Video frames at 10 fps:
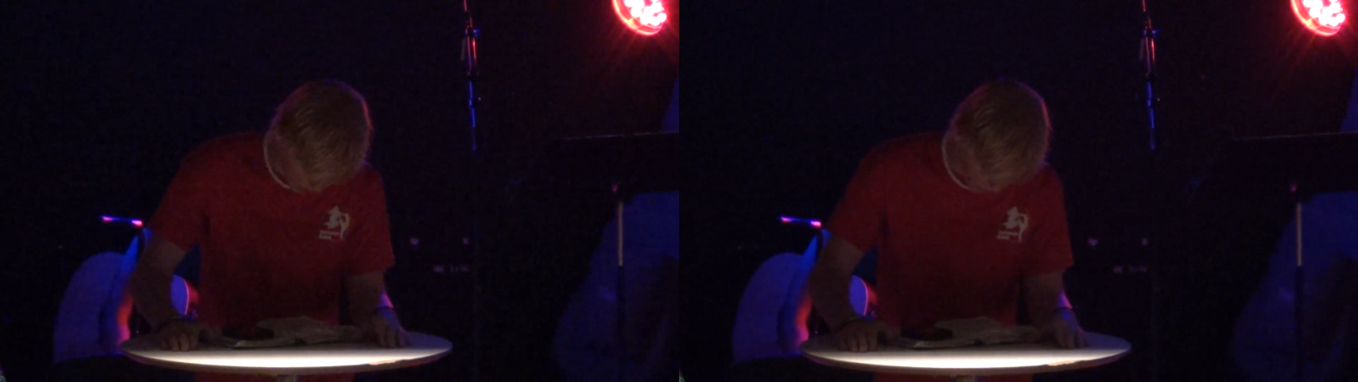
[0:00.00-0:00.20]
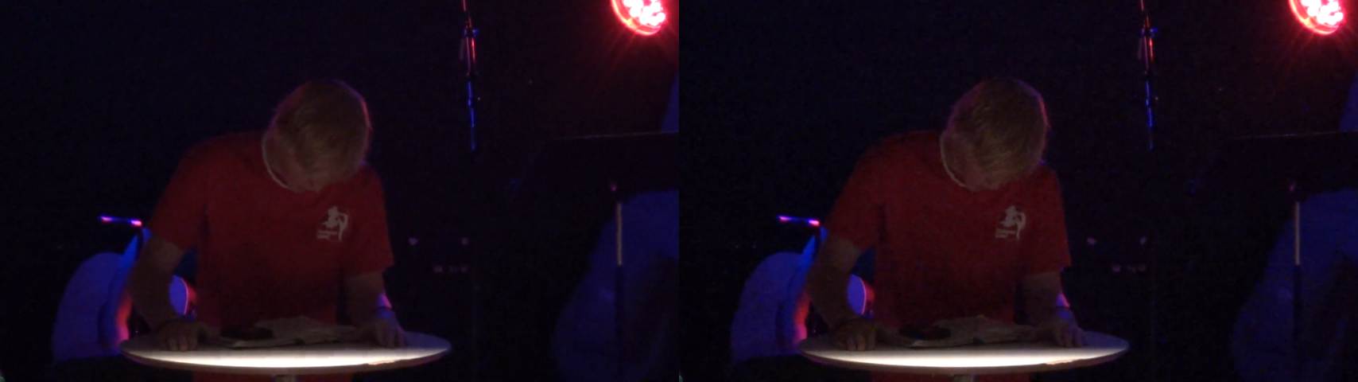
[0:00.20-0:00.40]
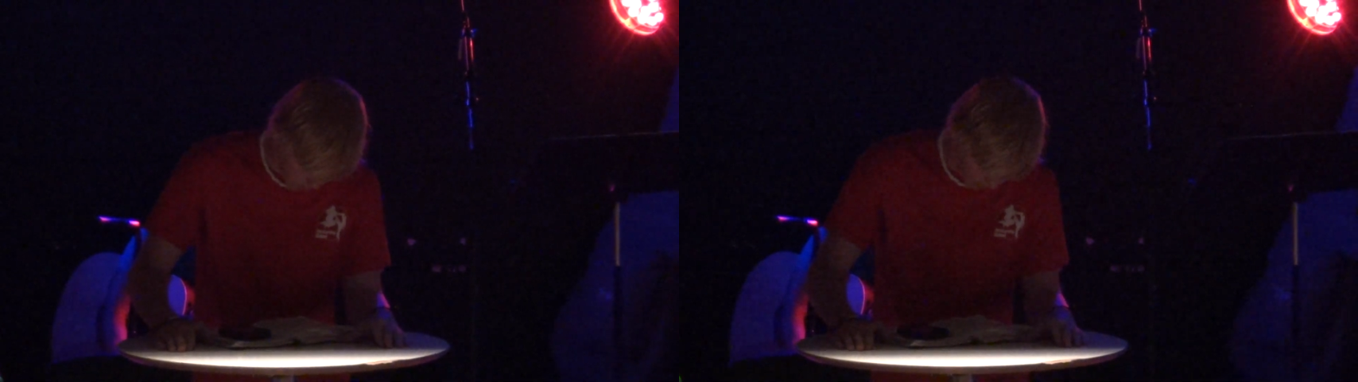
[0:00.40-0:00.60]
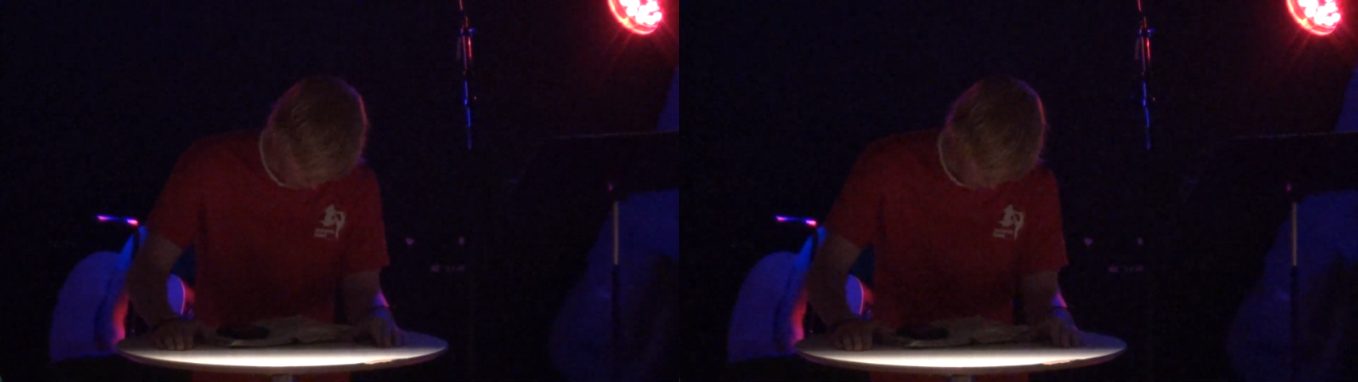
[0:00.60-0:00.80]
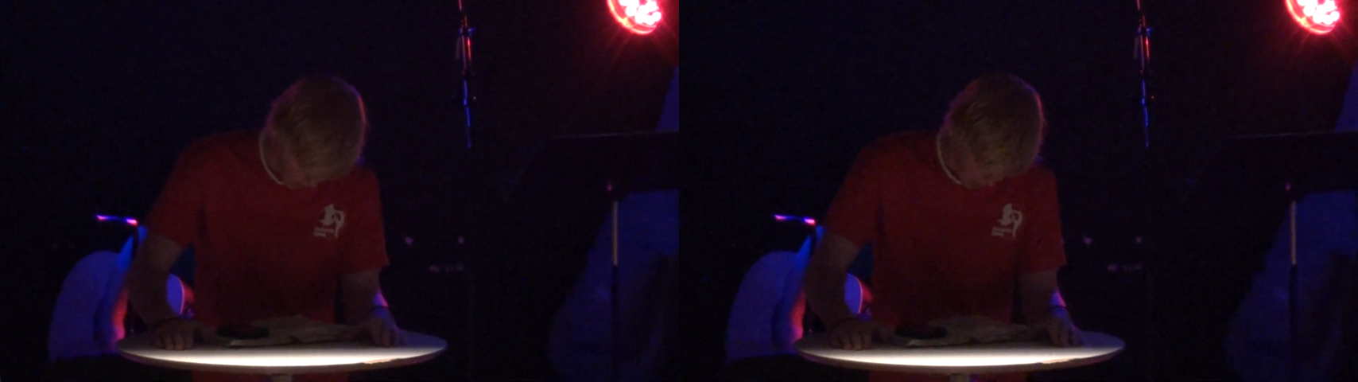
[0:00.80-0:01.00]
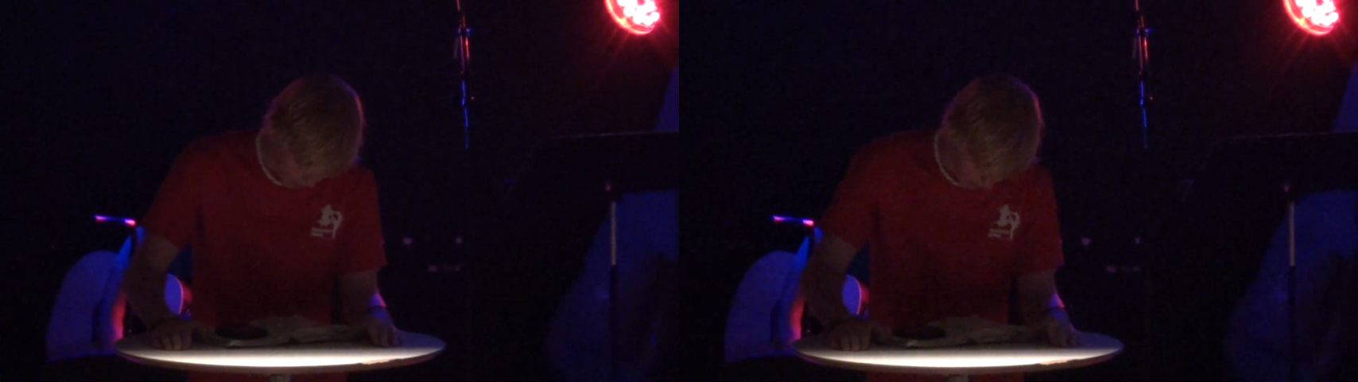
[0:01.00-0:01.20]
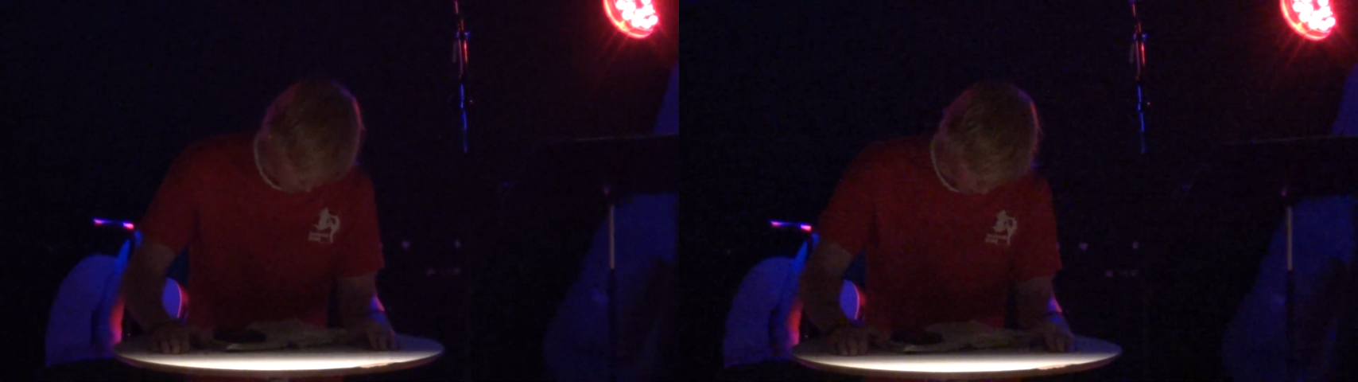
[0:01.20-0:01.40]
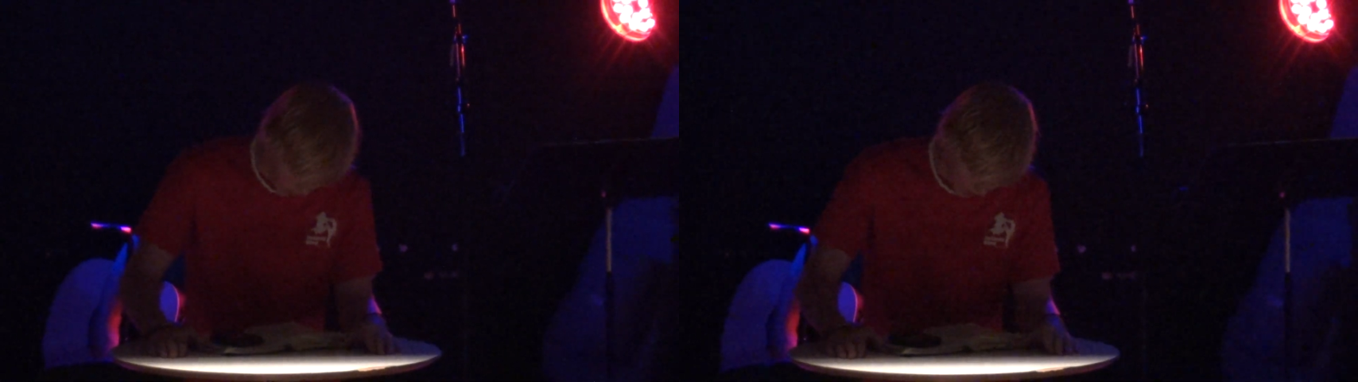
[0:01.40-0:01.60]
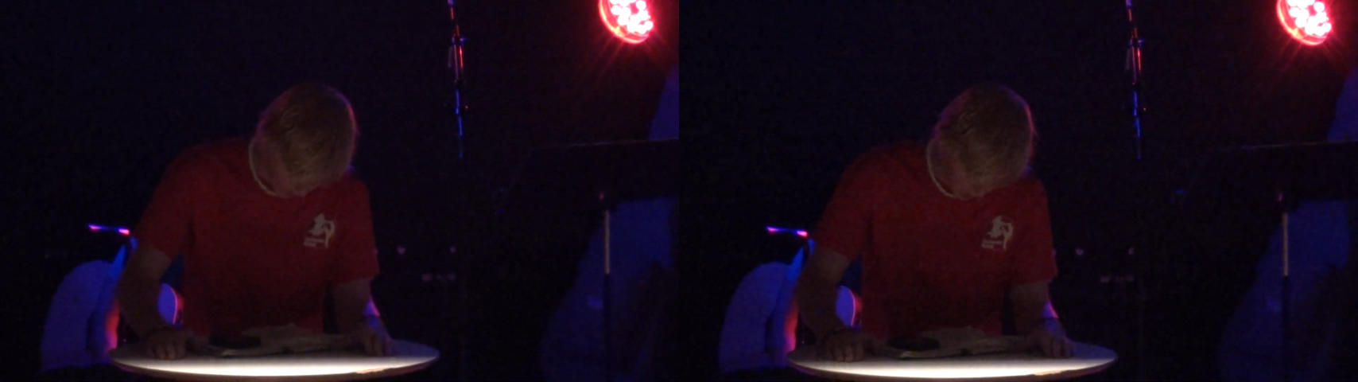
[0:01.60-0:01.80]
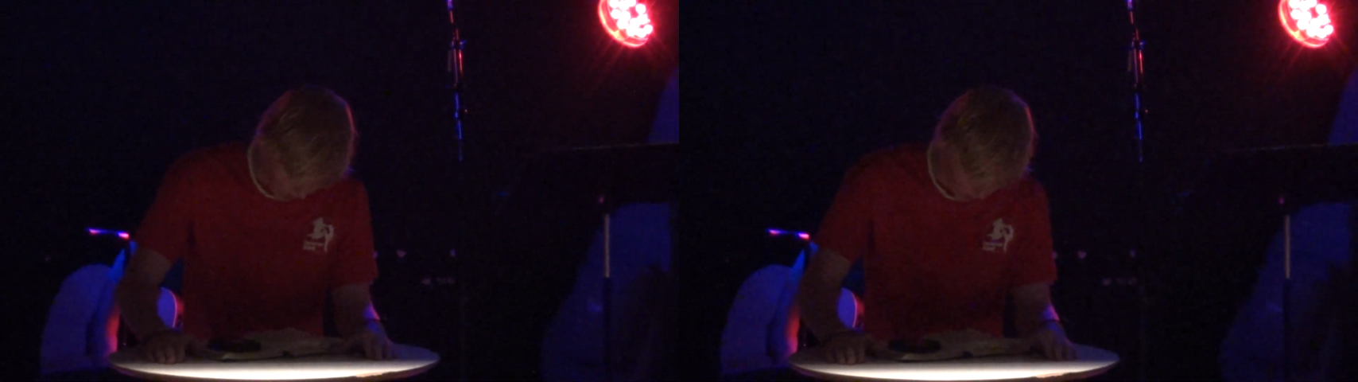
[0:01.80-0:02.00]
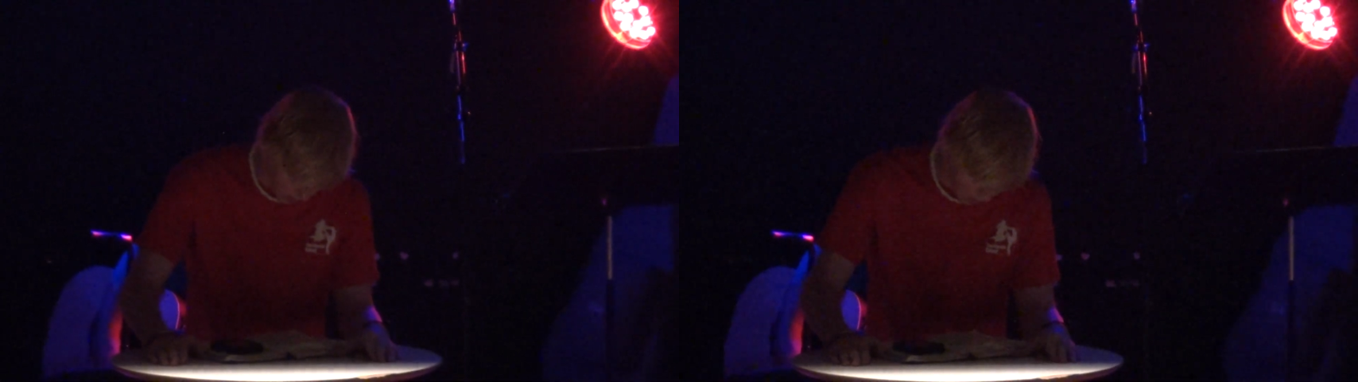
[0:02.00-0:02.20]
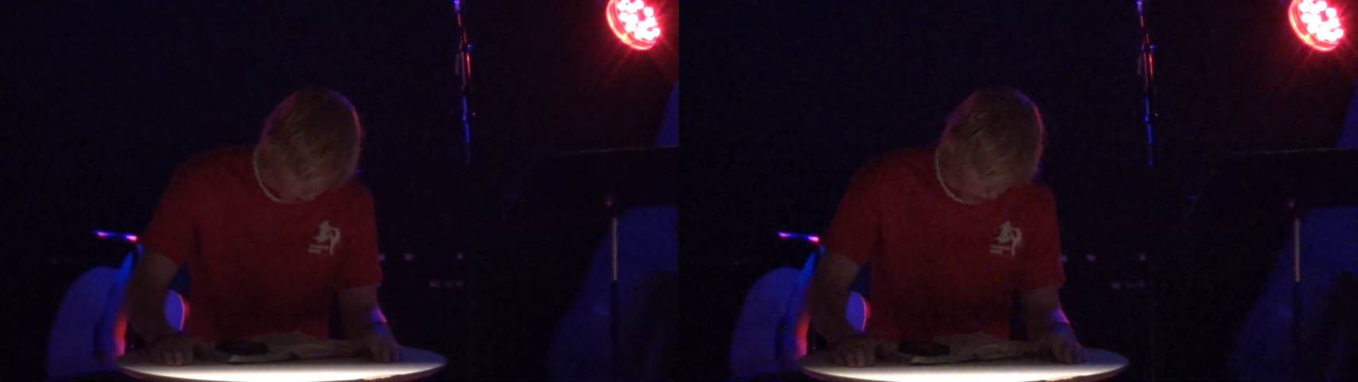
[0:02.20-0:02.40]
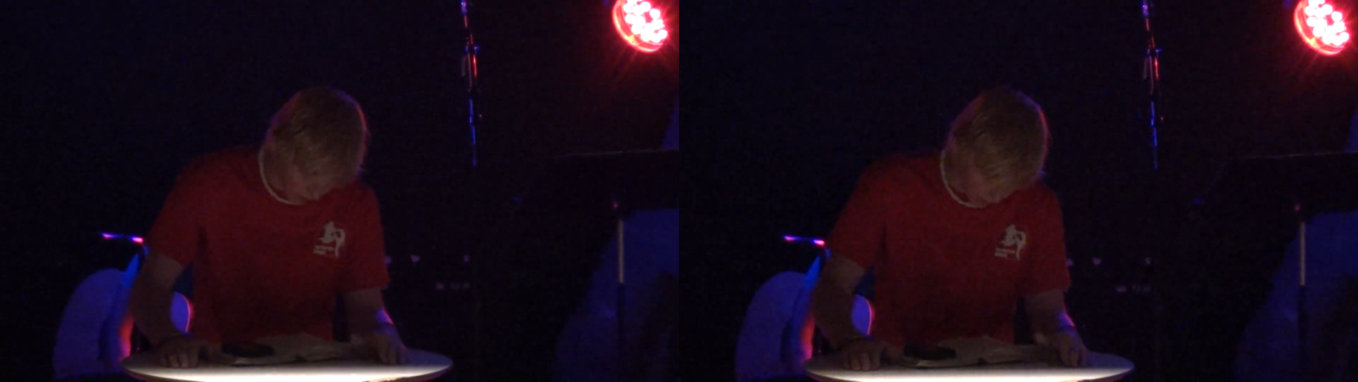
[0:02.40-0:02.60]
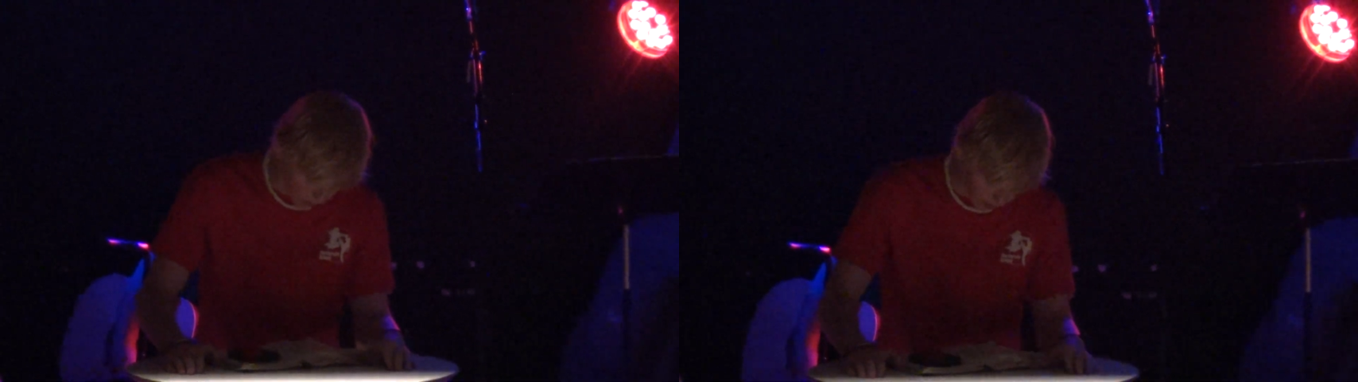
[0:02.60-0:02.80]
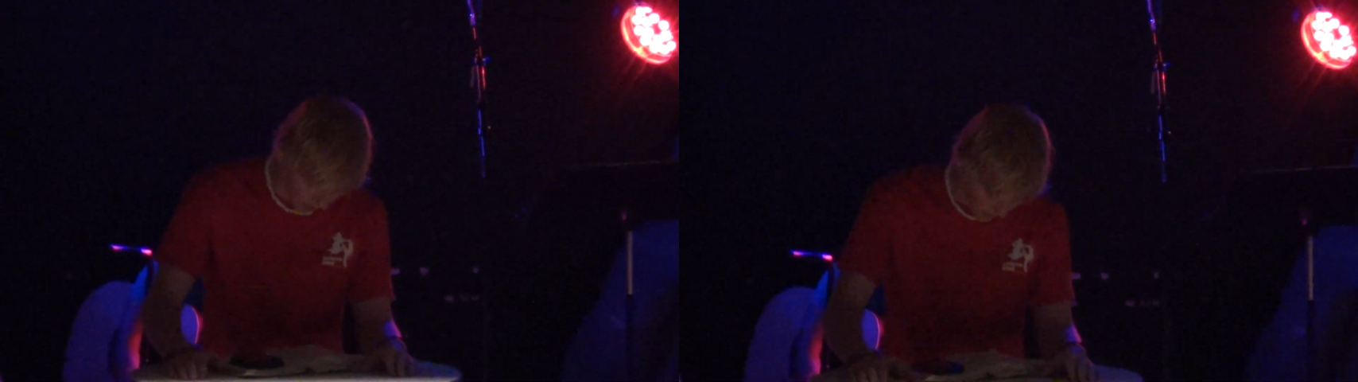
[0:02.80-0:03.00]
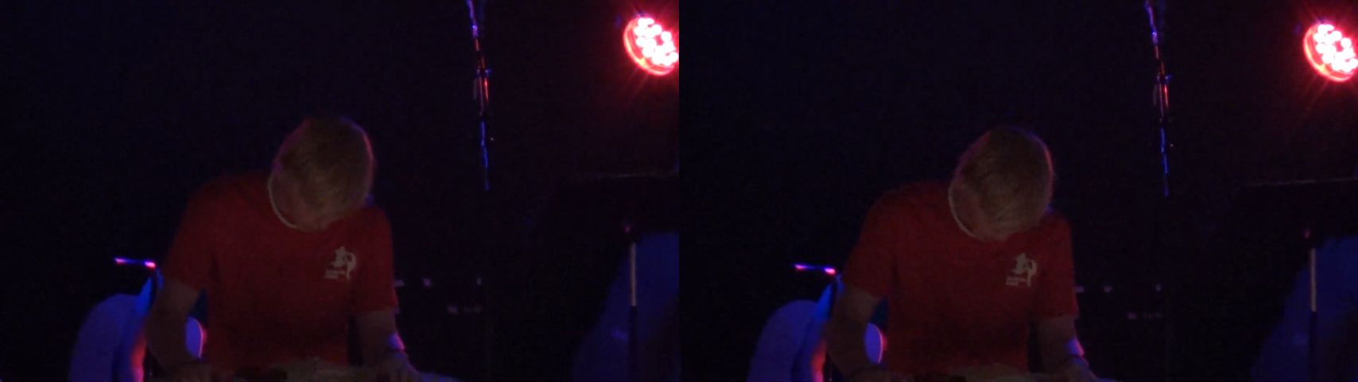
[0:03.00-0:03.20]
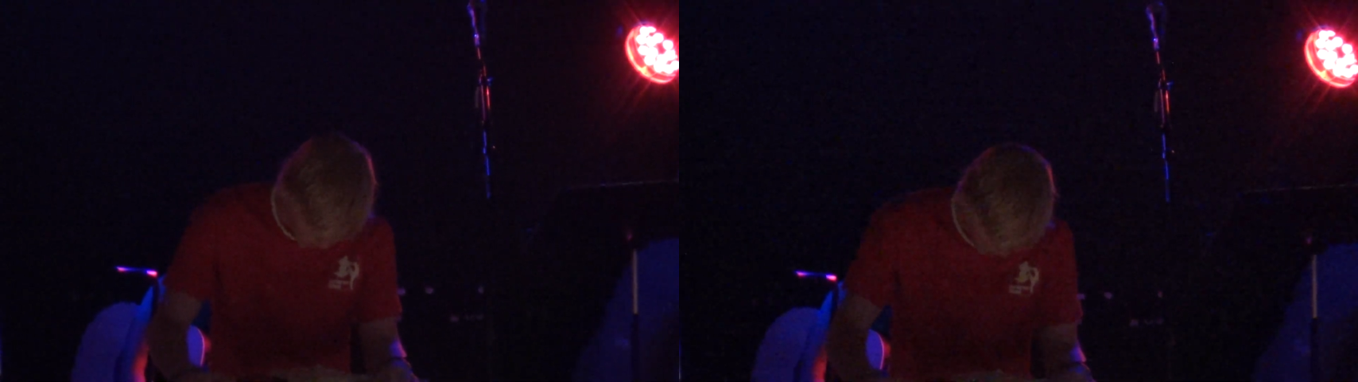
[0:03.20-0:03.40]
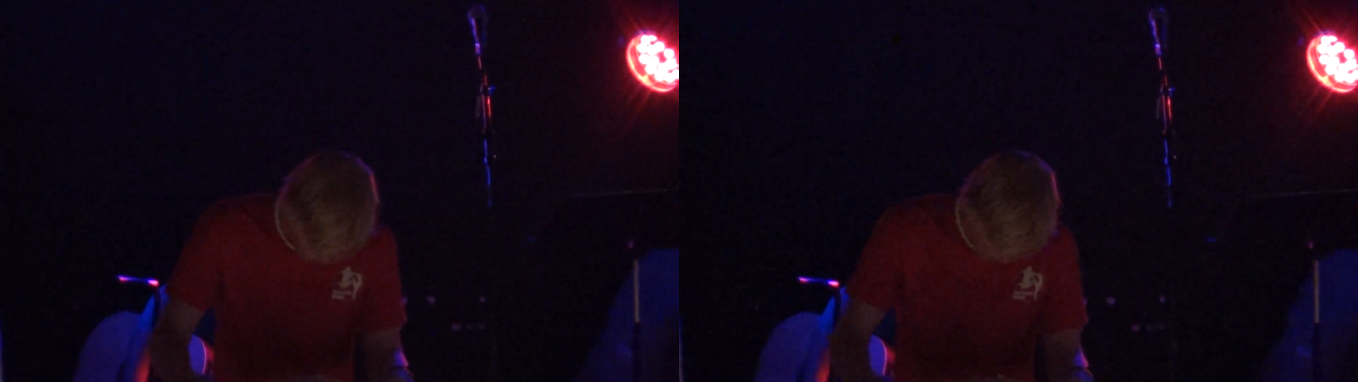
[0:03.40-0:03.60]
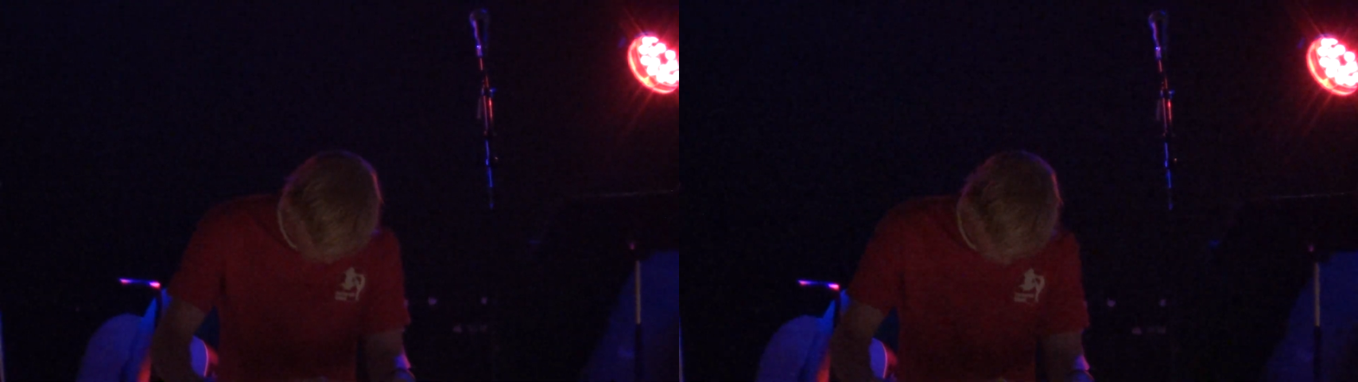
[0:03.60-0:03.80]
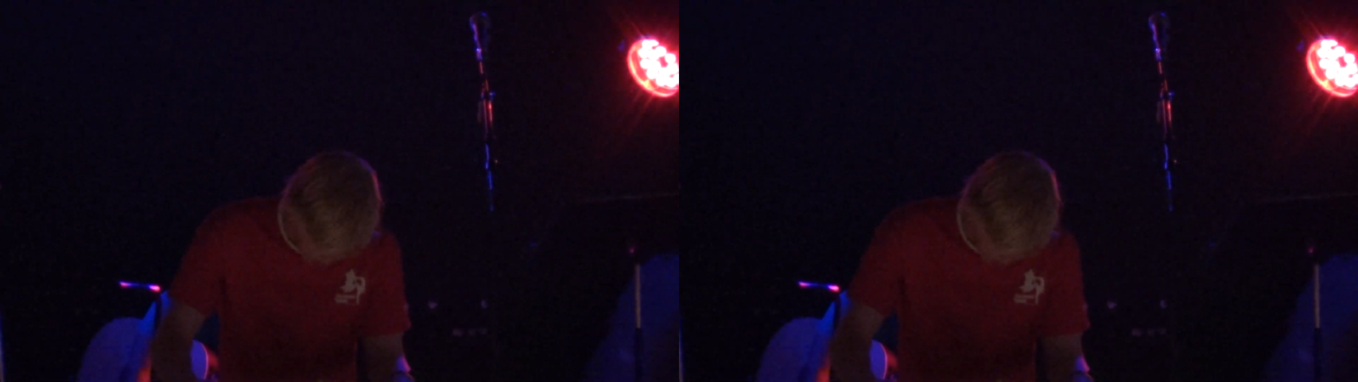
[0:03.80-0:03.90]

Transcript: [unreadable: no face in view]